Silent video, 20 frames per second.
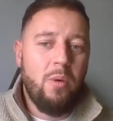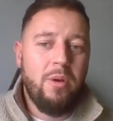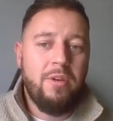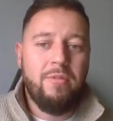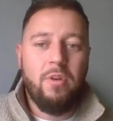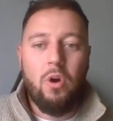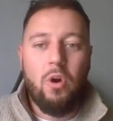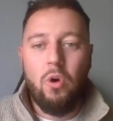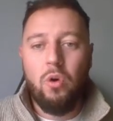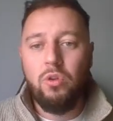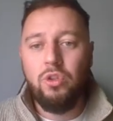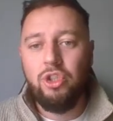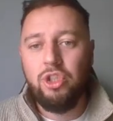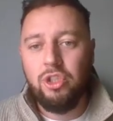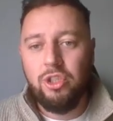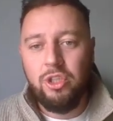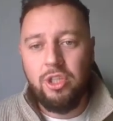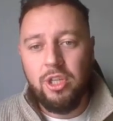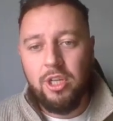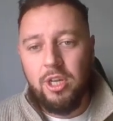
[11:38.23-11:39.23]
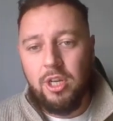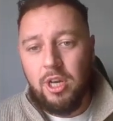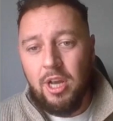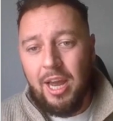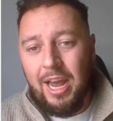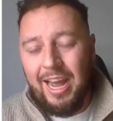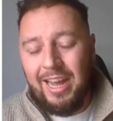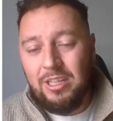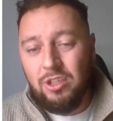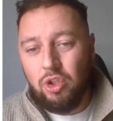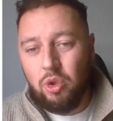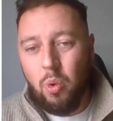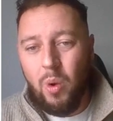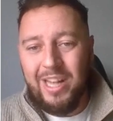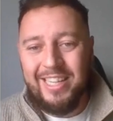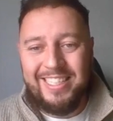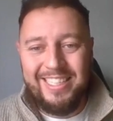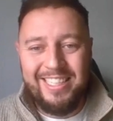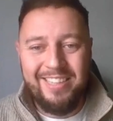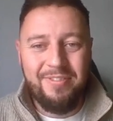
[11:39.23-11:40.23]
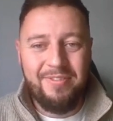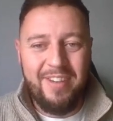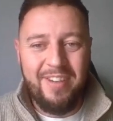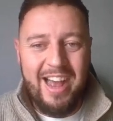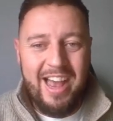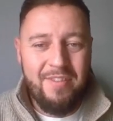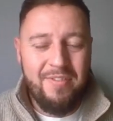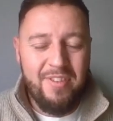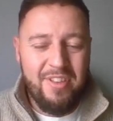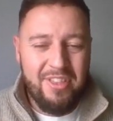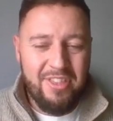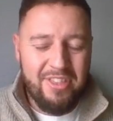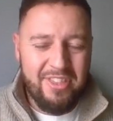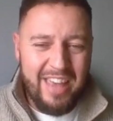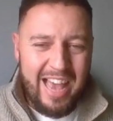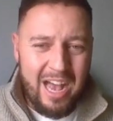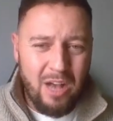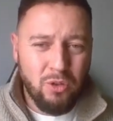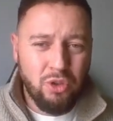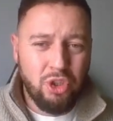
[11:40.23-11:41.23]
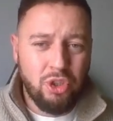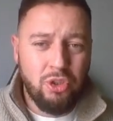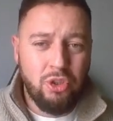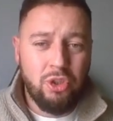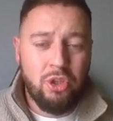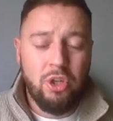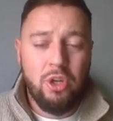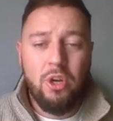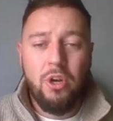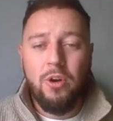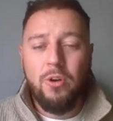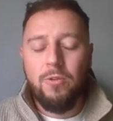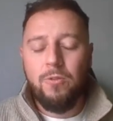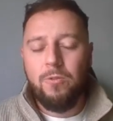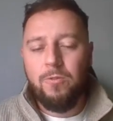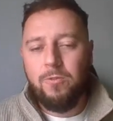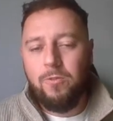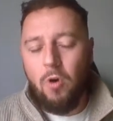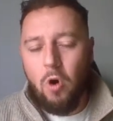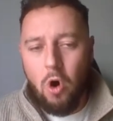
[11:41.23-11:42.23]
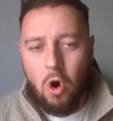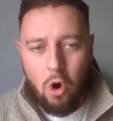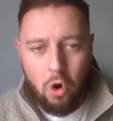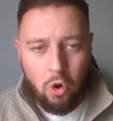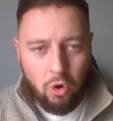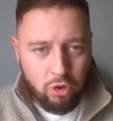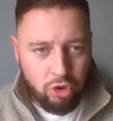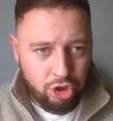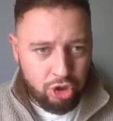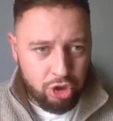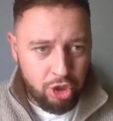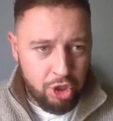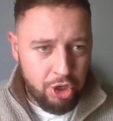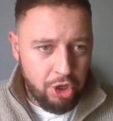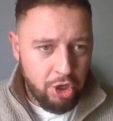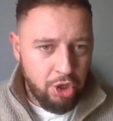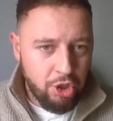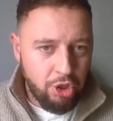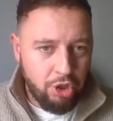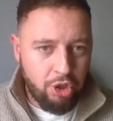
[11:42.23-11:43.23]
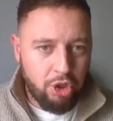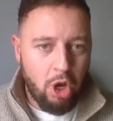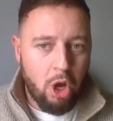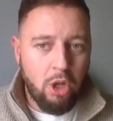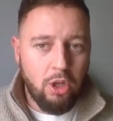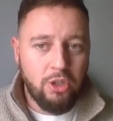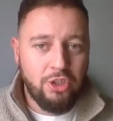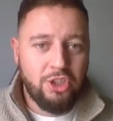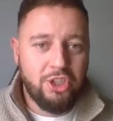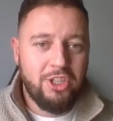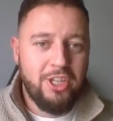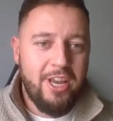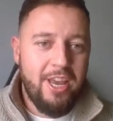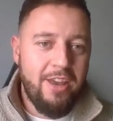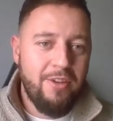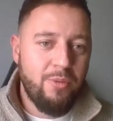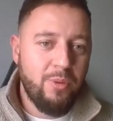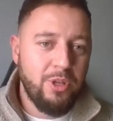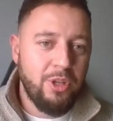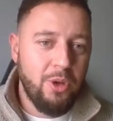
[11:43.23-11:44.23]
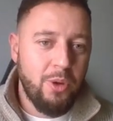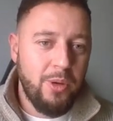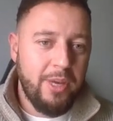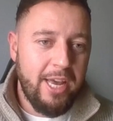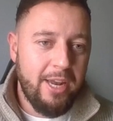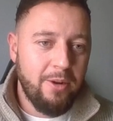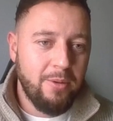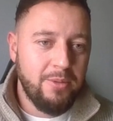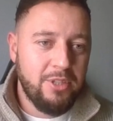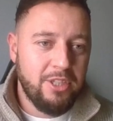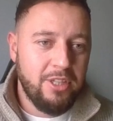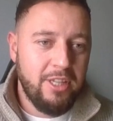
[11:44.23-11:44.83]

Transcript: with $125,400 if we do get up